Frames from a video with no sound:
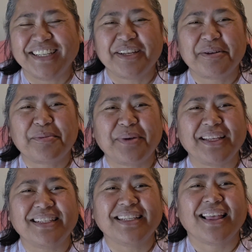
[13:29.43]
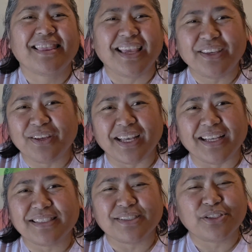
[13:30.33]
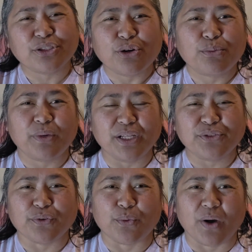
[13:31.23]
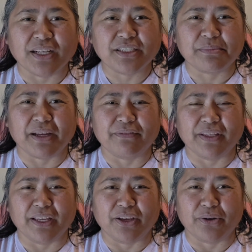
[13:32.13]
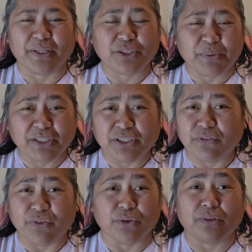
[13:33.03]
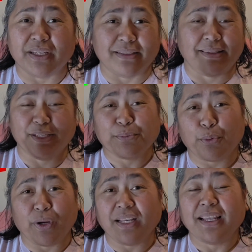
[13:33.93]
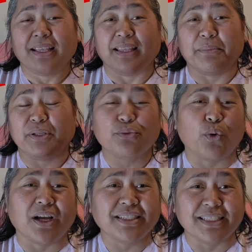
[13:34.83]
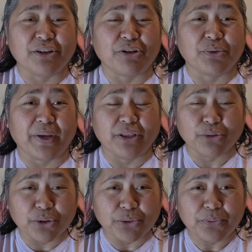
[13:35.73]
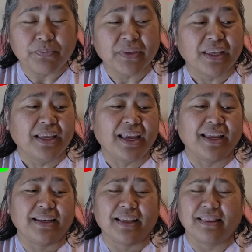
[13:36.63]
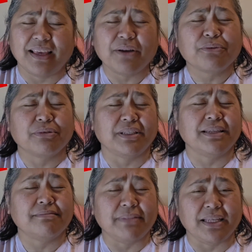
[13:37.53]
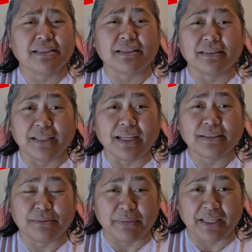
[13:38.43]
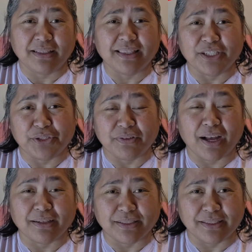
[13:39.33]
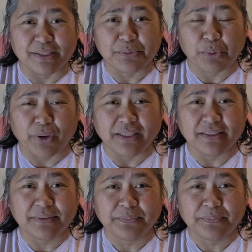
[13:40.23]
But thank you guys so much for watching my video, especially if you're at this point. That means watching it all the way through. And that really means a lot to me that you've gotten to this point.